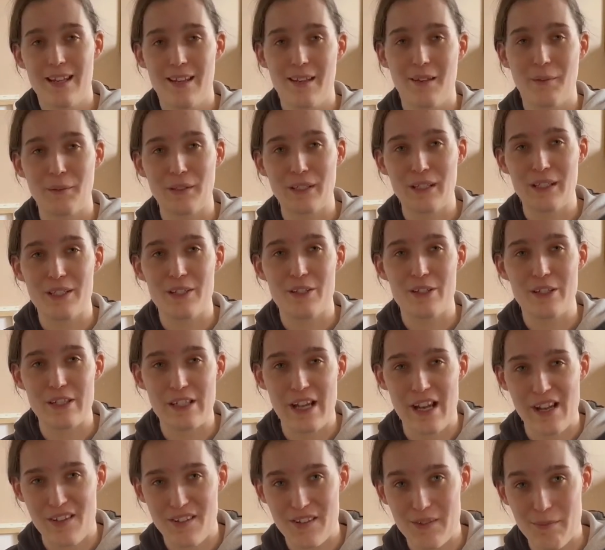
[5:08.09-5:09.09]
I'm gonna do the
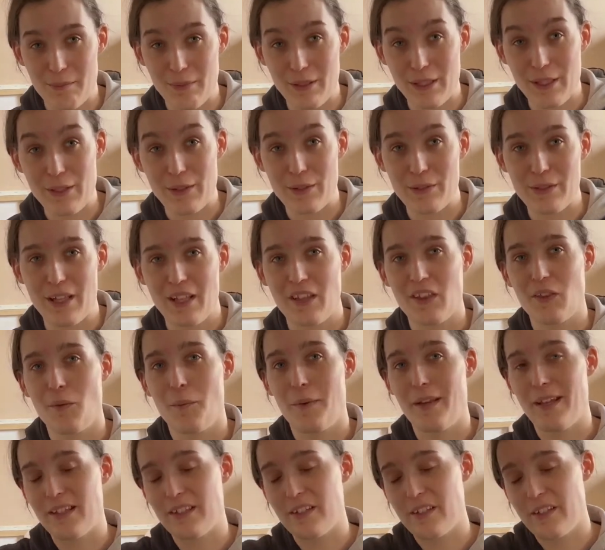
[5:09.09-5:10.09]
tiles blue, like the way
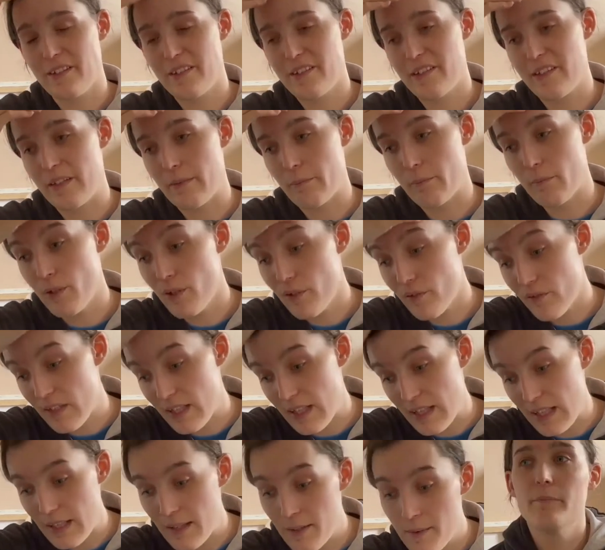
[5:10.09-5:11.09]
it looks in the
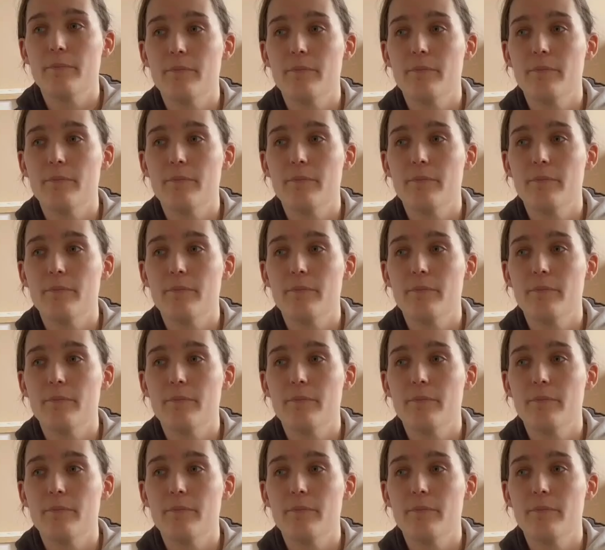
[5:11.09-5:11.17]
movie.